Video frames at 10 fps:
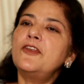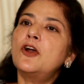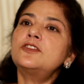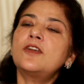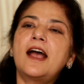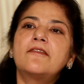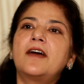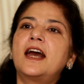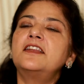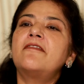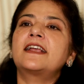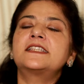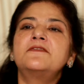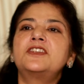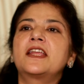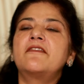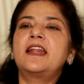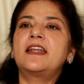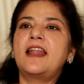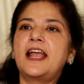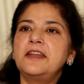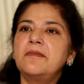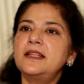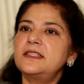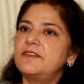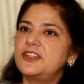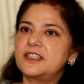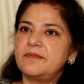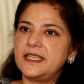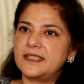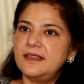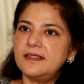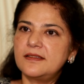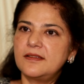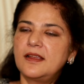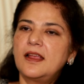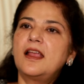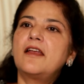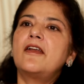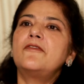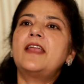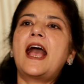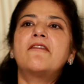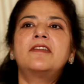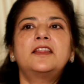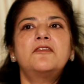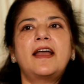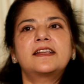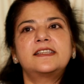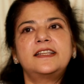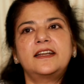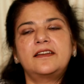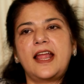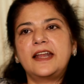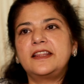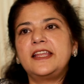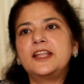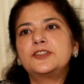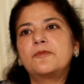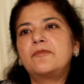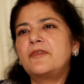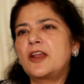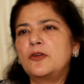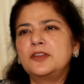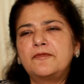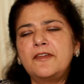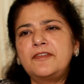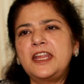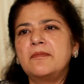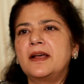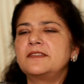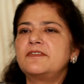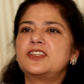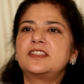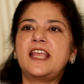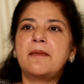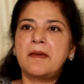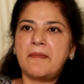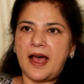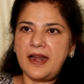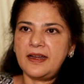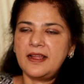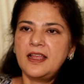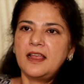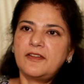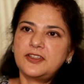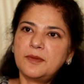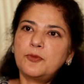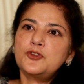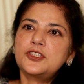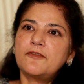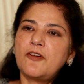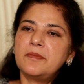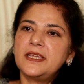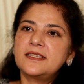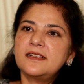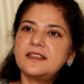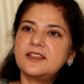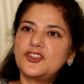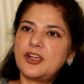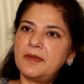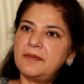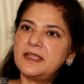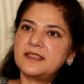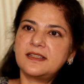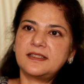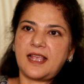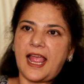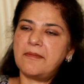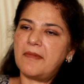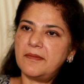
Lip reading: We also have other vaccines which are given at 9 months, which is measles. We have another vaccine at the age of around 15 months, which is the MMR, which is a booster for measles, German measles and